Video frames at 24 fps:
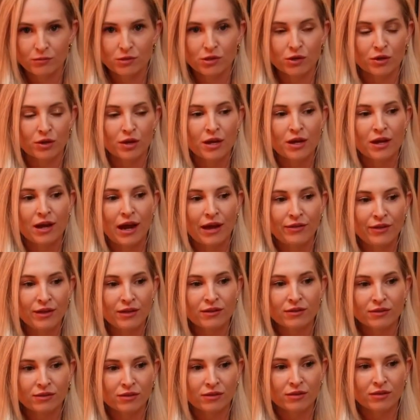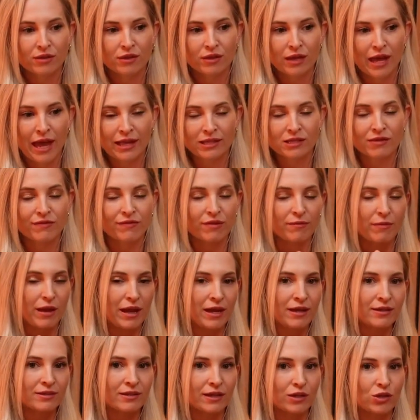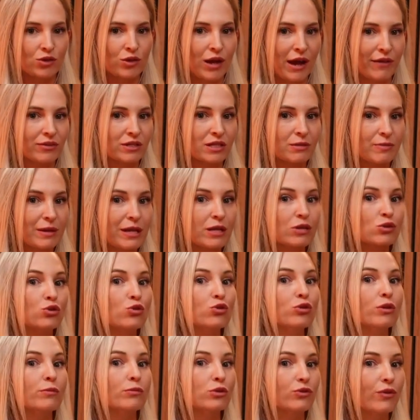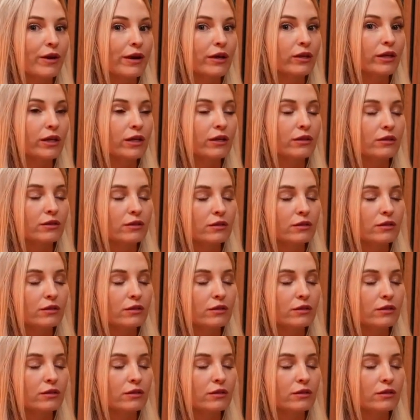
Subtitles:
So I think the answer for me is like you have to speak to them directly.